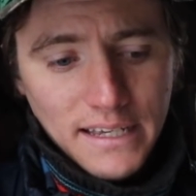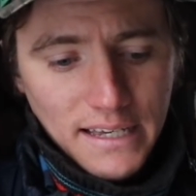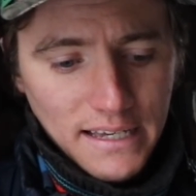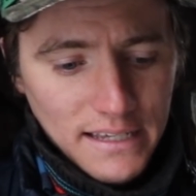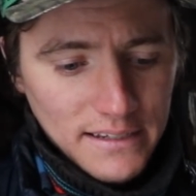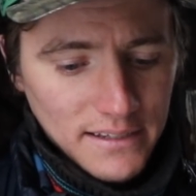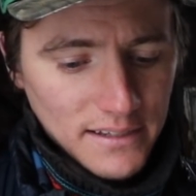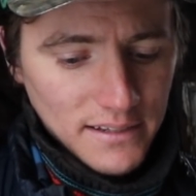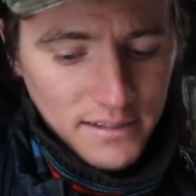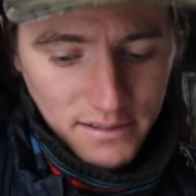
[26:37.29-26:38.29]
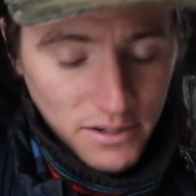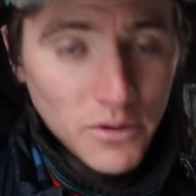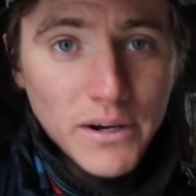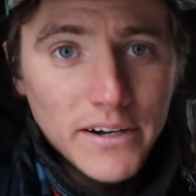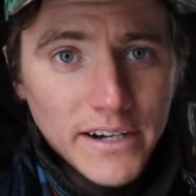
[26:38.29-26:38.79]
and
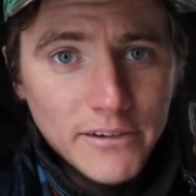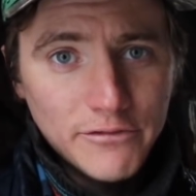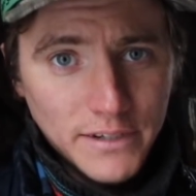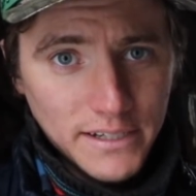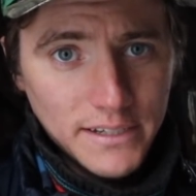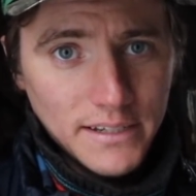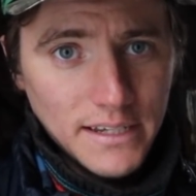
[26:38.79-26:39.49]
nowhere near fun.